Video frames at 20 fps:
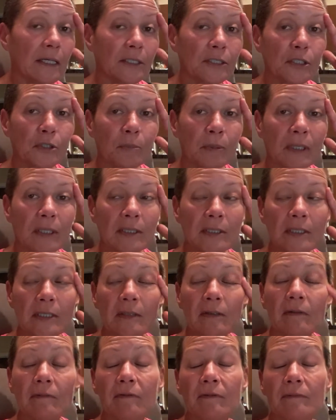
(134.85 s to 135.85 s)
Two pills
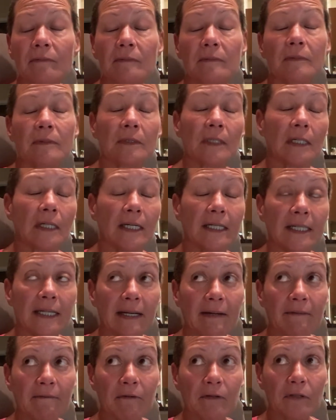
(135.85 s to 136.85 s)
a
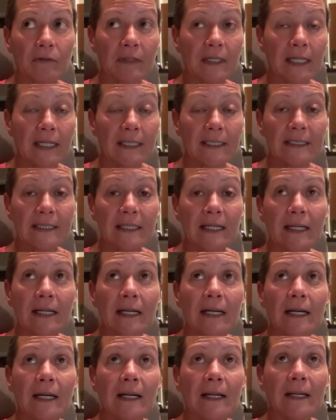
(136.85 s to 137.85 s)
day for three days.
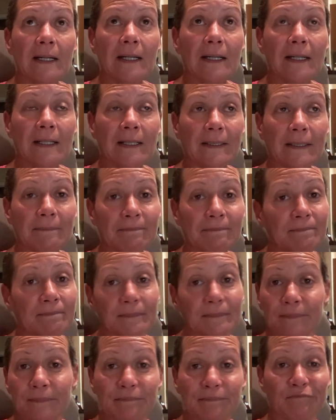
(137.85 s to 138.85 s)
Um,
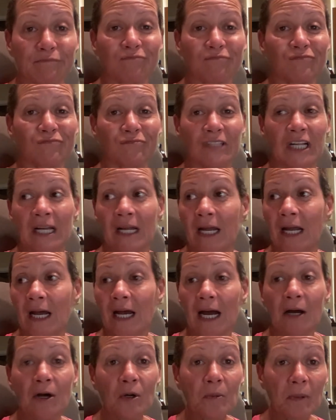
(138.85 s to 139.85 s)

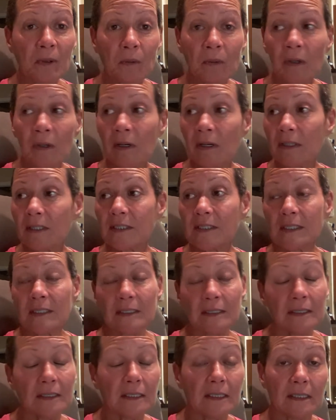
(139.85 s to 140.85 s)
I hope it works.
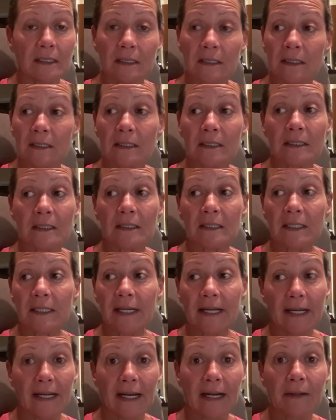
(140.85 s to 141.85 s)

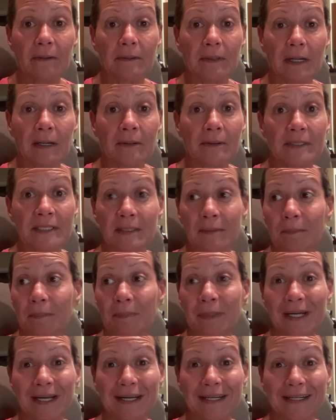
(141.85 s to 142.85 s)
Yeah, I, I was in
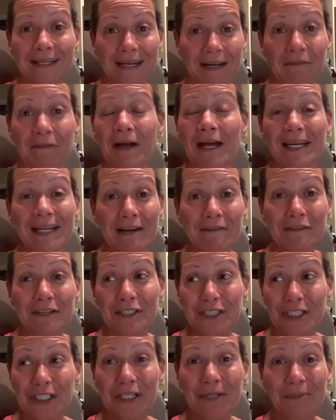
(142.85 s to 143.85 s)
pain. If I left the
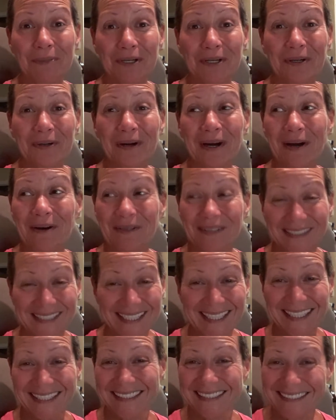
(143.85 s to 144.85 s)
gym, you know, I
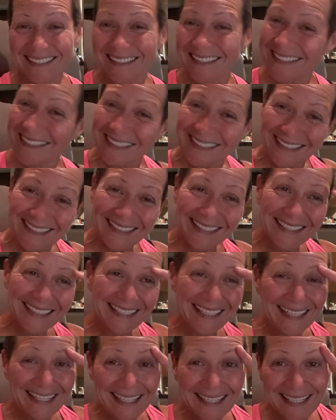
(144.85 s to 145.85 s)
was,
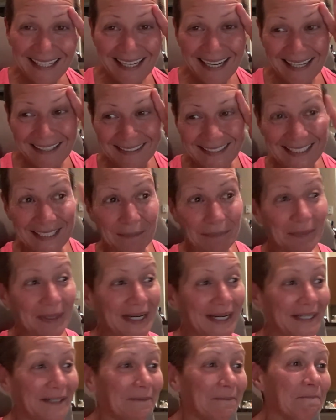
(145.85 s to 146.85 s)
I was in
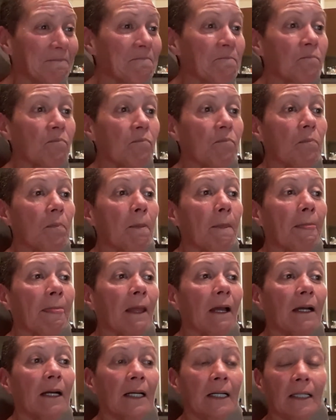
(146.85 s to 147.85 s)
pain.
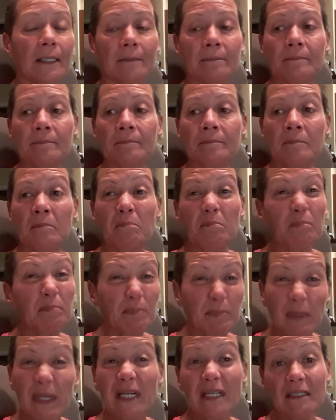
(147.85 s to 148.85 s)
Um,
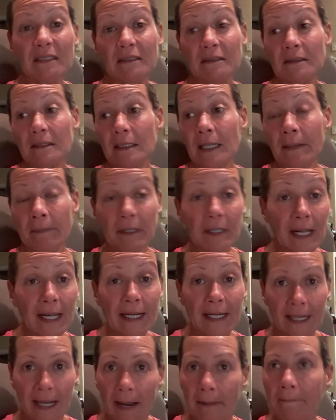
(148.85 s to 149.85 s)
but I'm
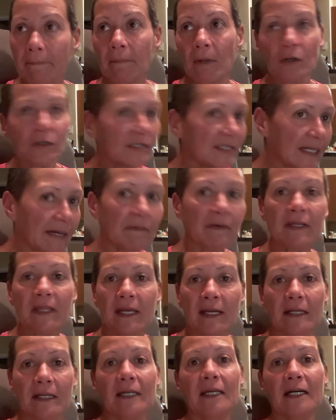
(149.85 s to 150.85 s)
glad I got most
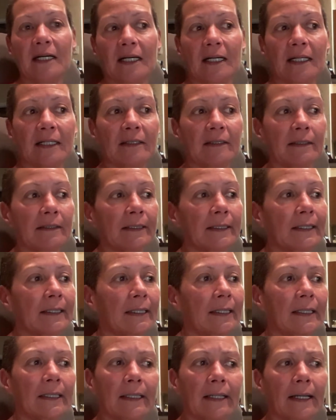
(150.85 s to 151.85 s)
everything done.
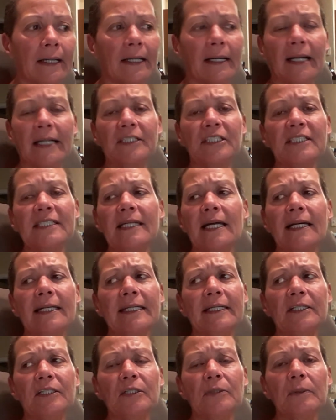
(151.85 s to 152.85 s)
I, I just, I
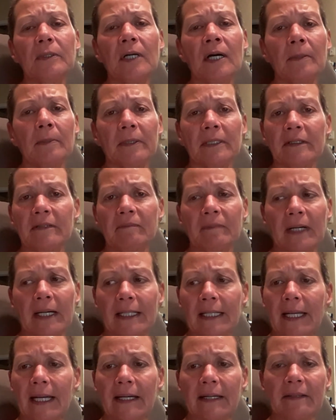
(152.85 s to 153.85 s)
didn't do a couple of my
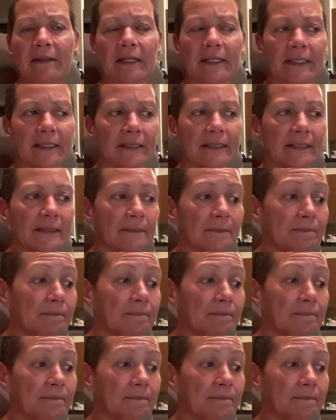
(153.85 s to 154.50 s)
leg things.